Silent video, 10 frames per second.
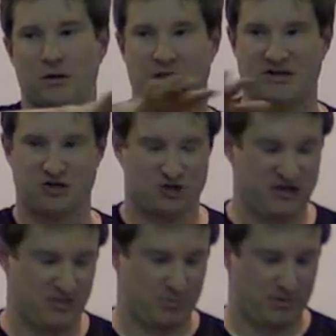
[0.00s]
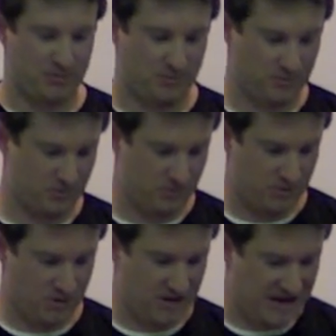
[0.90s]
like sheep,
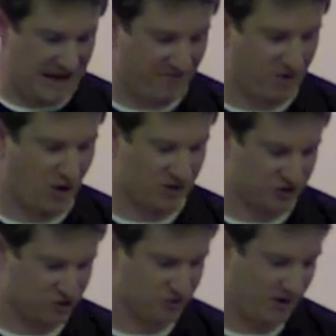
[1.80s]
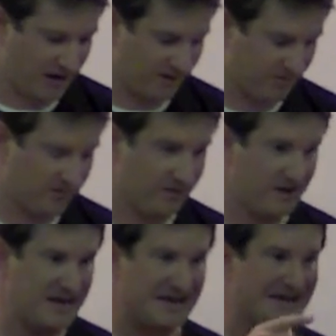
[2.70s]
have gone astray.
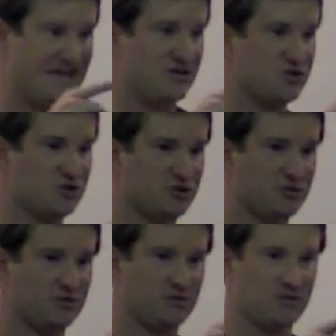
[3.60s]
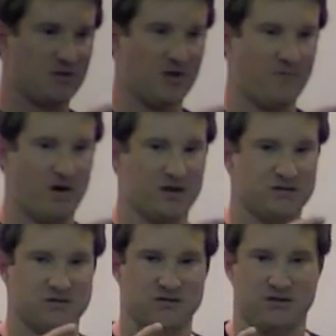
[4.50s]
Each of
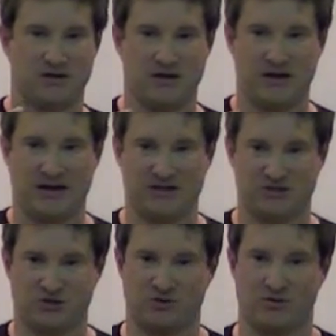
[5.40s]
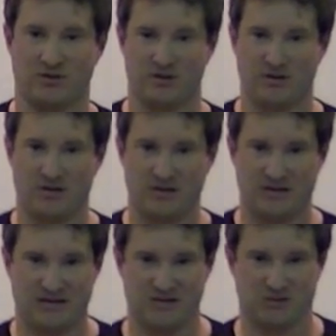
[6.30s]
us has turned
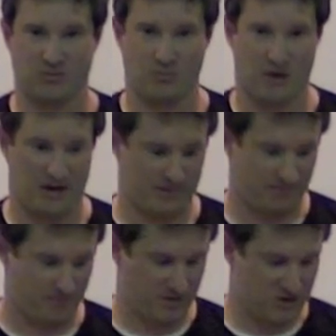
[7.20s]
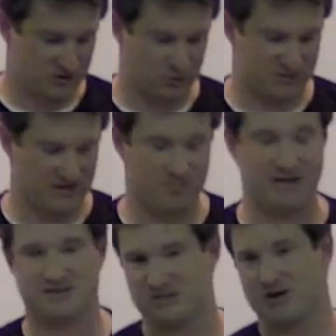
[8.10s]
to his own way. So what does that
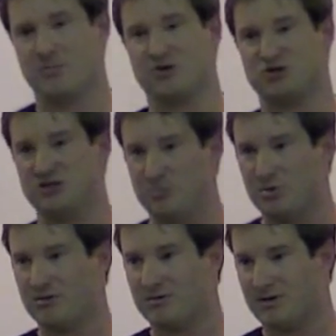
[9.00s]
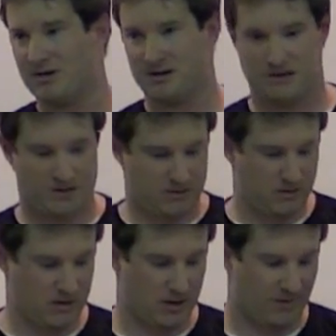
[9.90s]
mean? Is he talking about sheep?
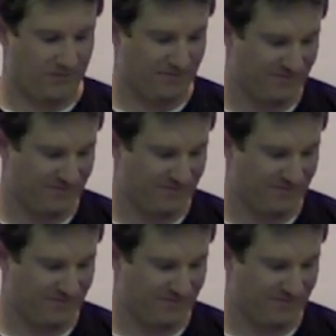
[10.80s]
No.